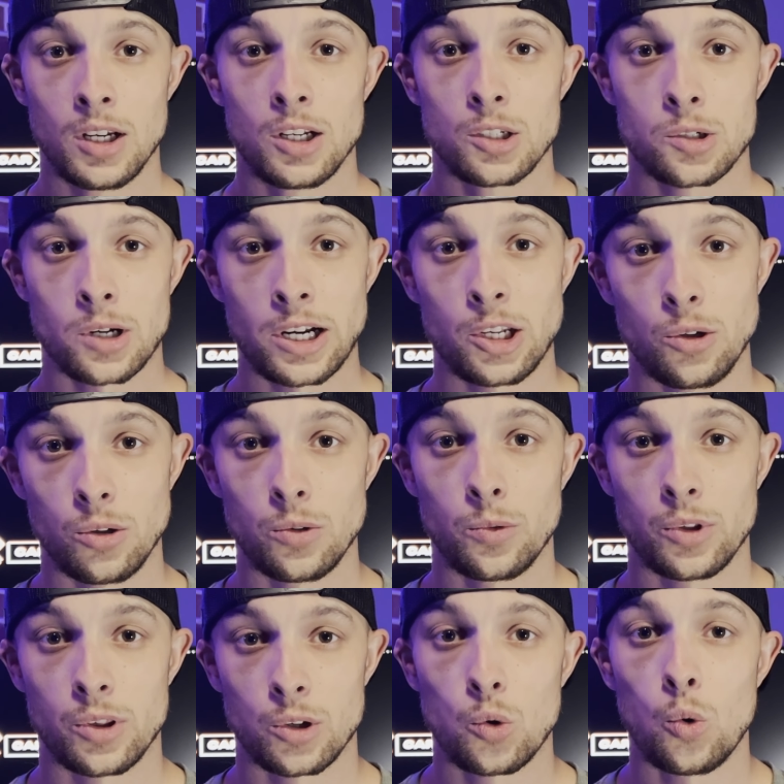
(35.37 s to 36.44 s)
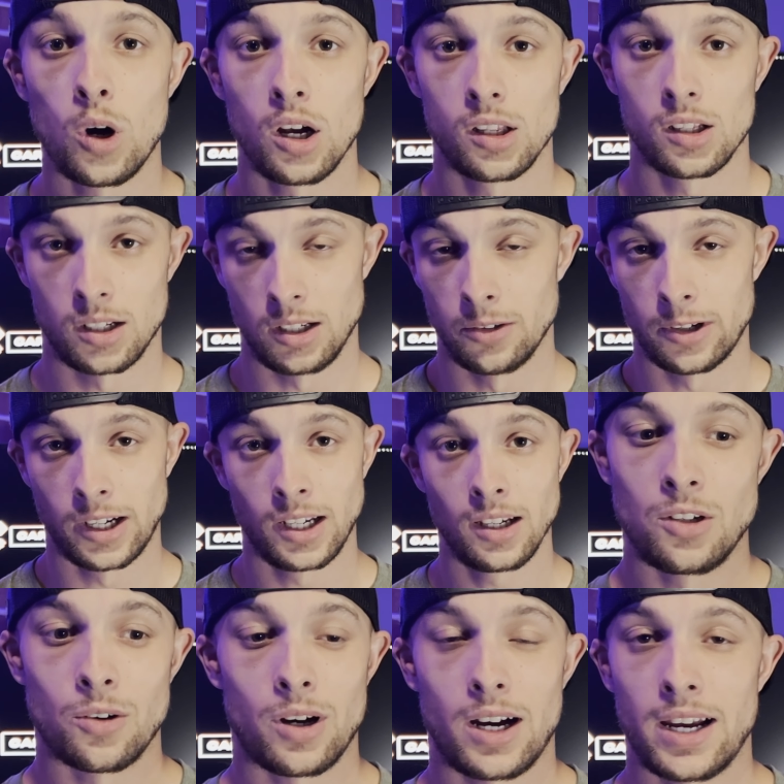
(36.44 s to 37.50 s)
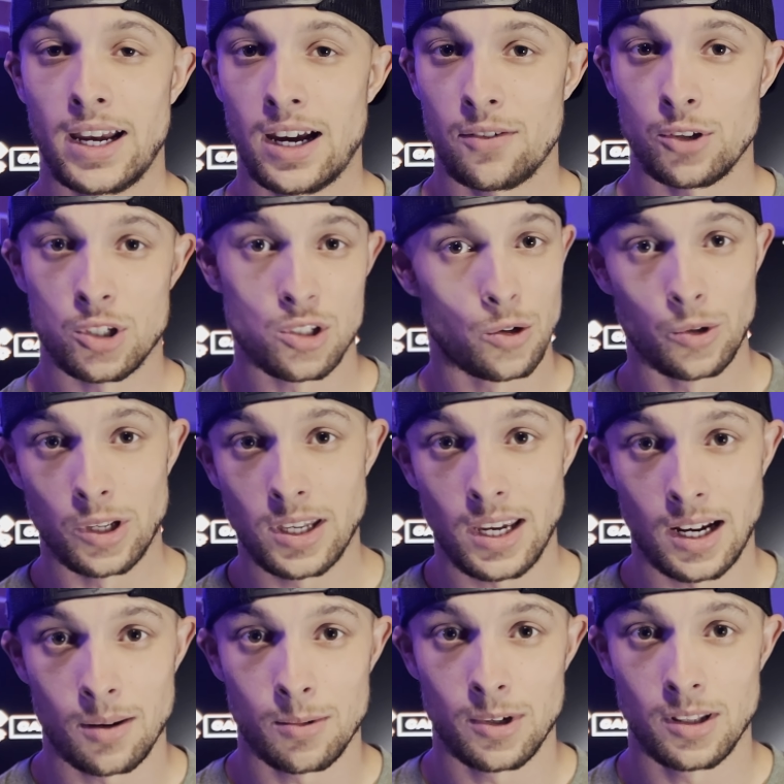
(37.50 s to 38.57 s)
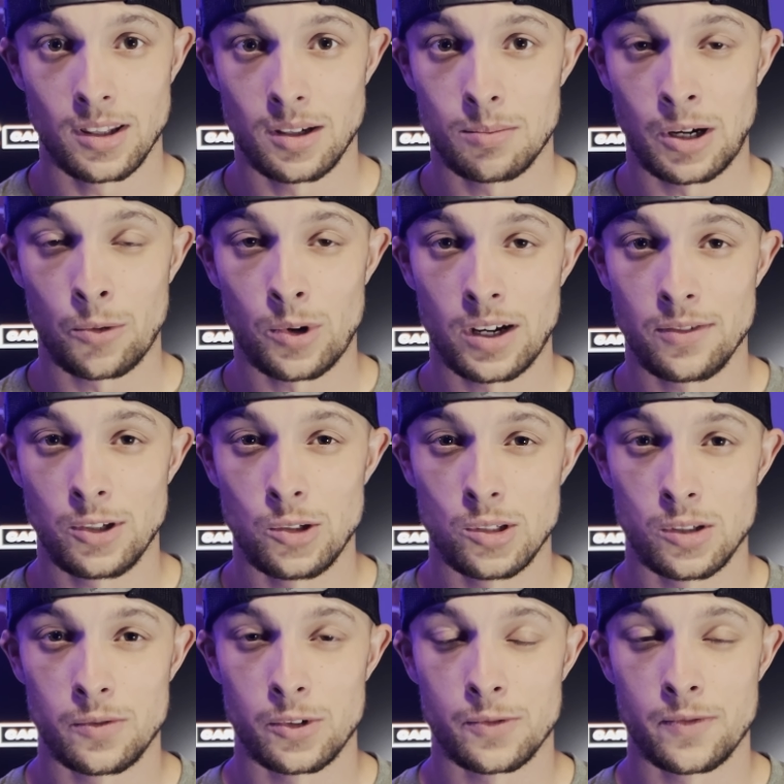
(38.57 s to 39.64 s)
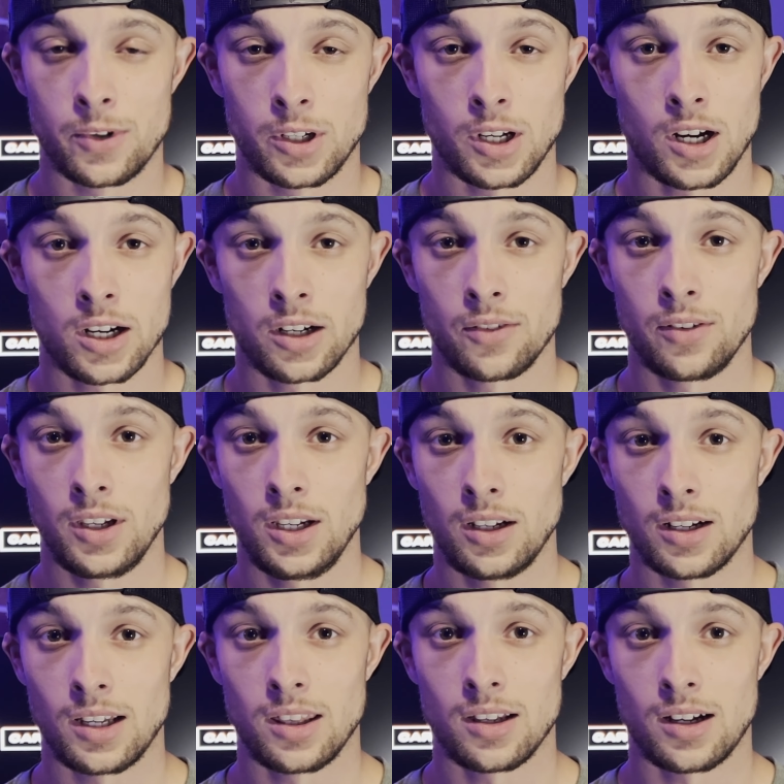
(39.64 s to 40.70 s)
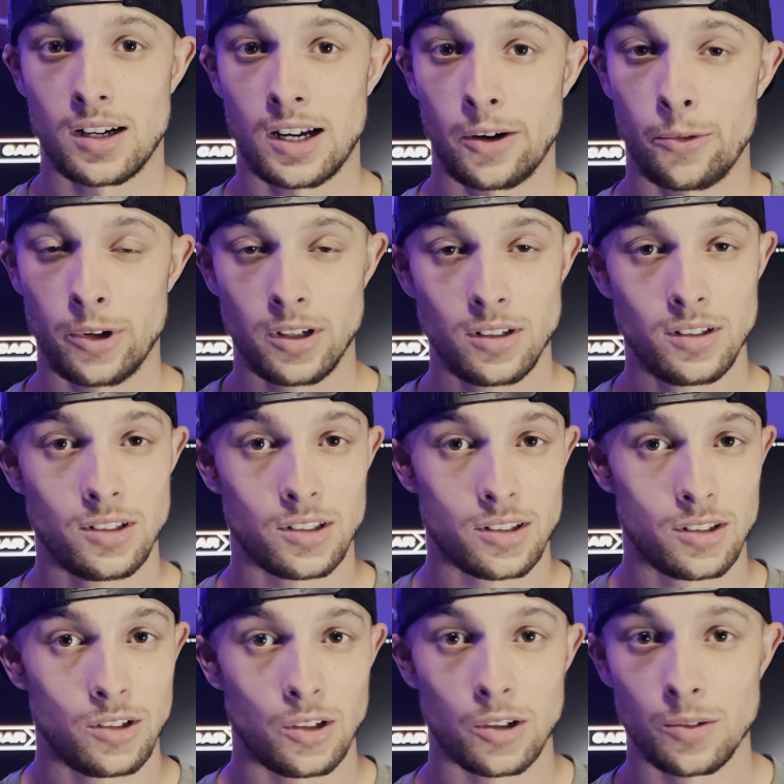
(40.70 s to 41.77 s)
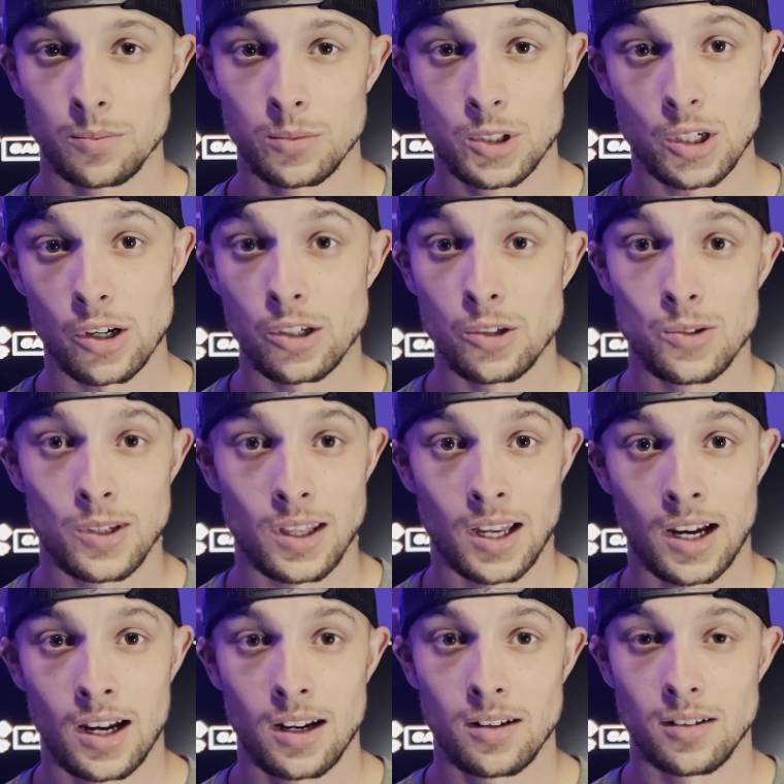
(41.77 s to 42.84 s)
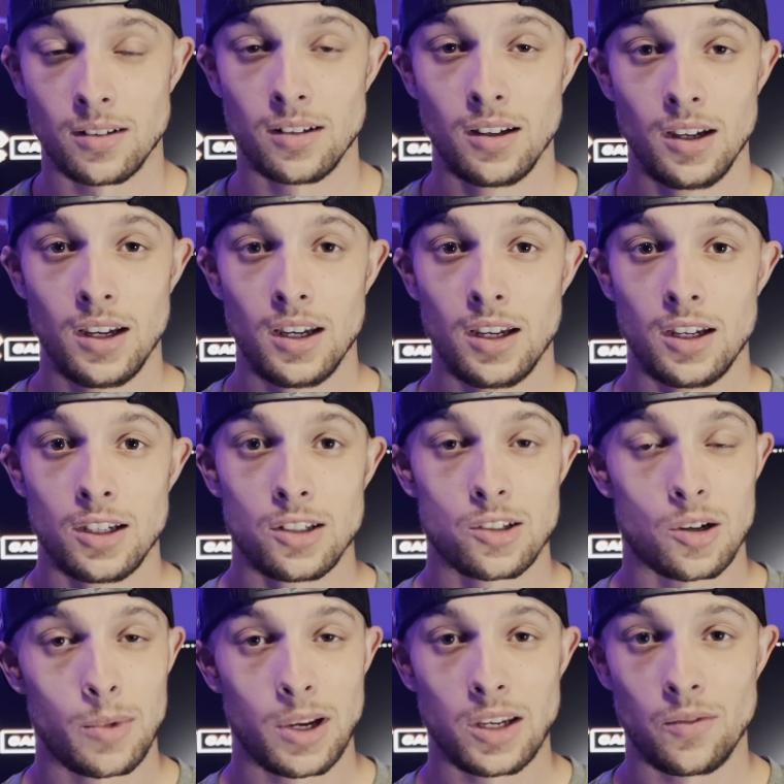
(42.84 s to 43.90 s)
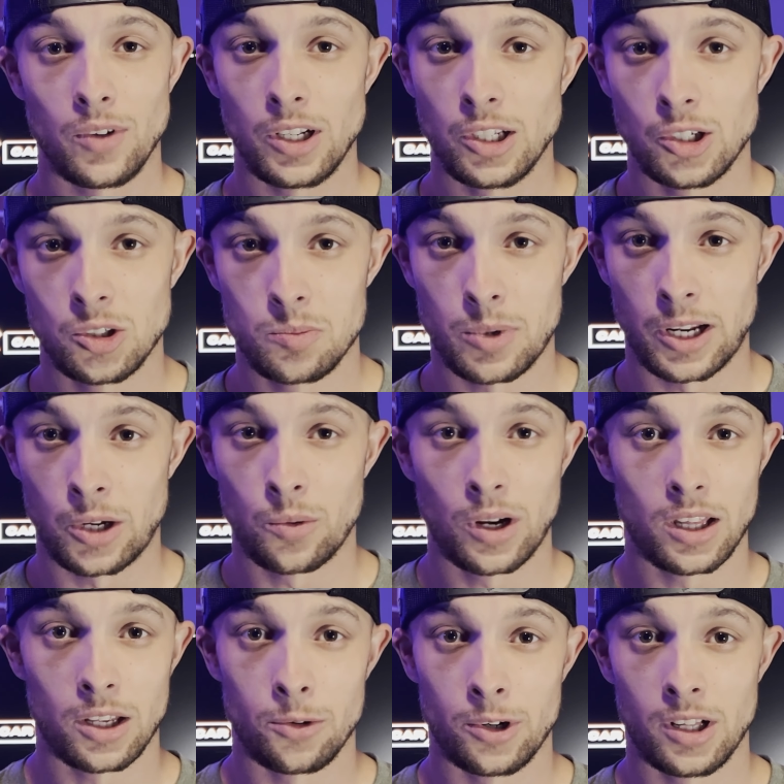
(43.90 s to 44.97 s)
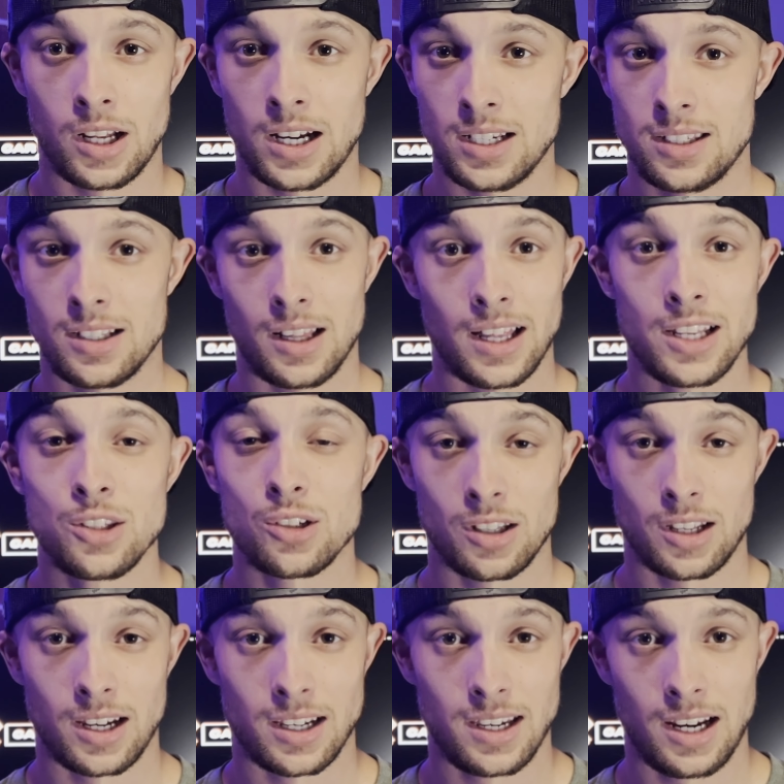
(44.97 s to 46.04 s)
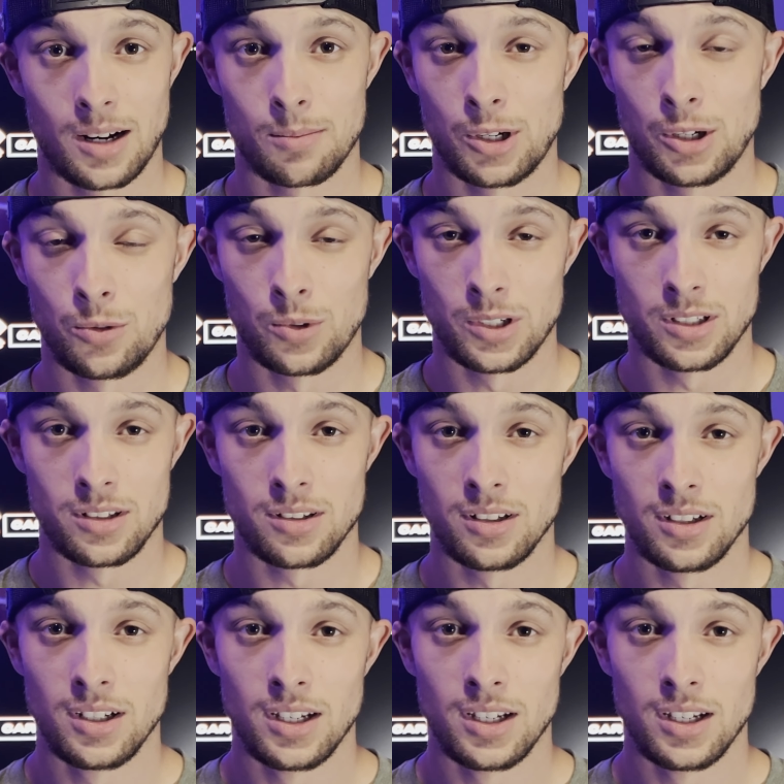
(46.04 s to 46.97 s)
trying to do it with quality, right? You know, I have a Sony camera that my wife uses for photography, and I thought I would just, you know, start using that and start making videos, but I quickly realized the lens on that camera was